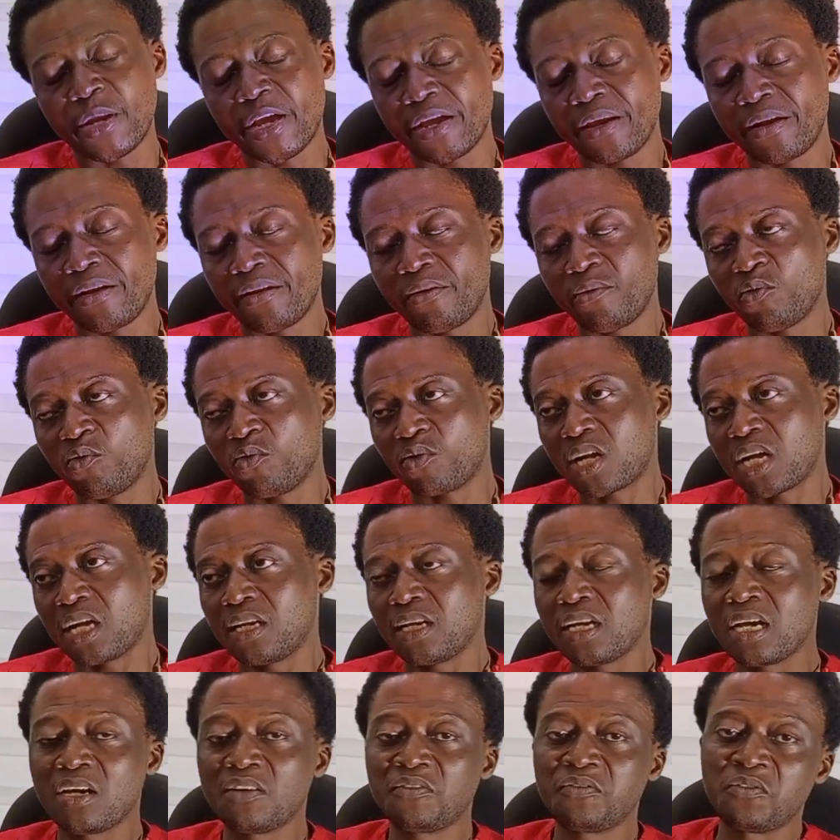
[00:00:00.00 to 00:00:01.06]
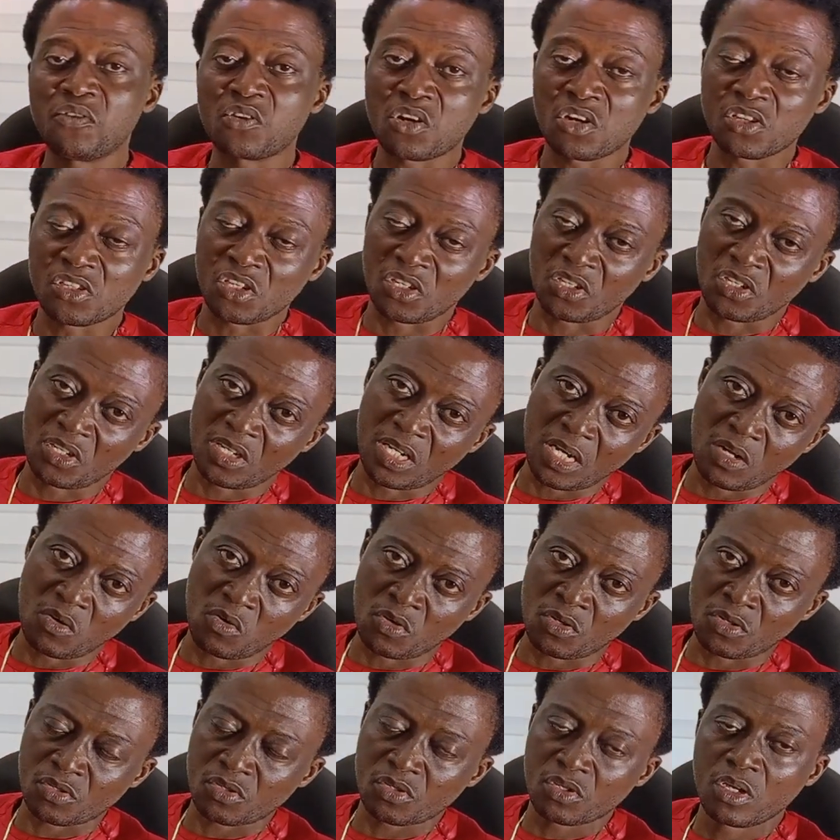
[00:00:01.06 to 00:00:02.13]
Then we can now focus on the
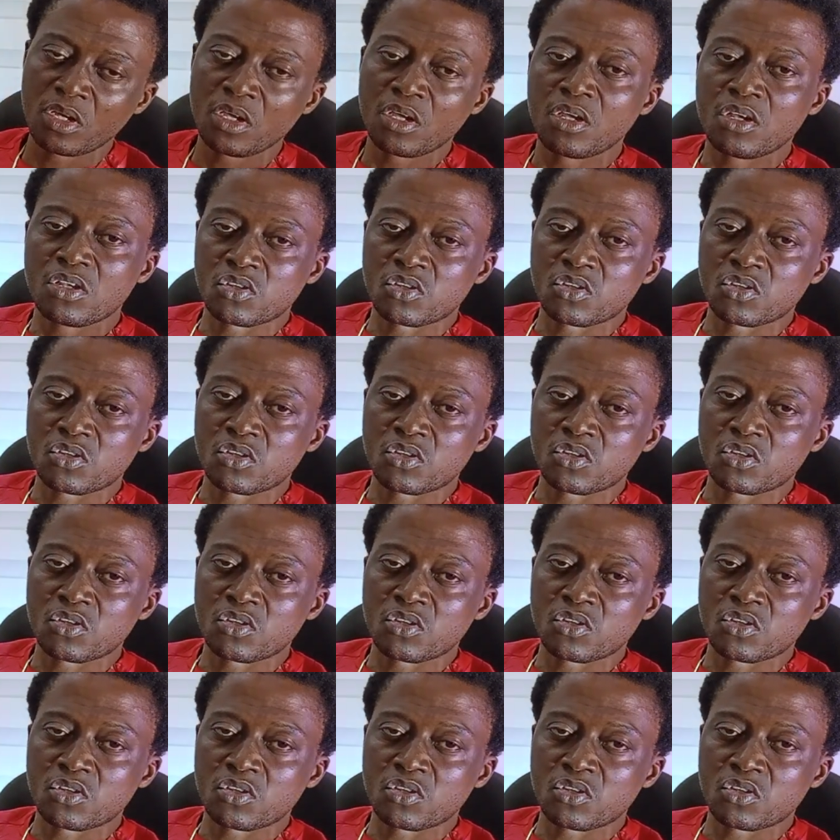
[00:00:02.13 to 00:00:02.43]
other ones.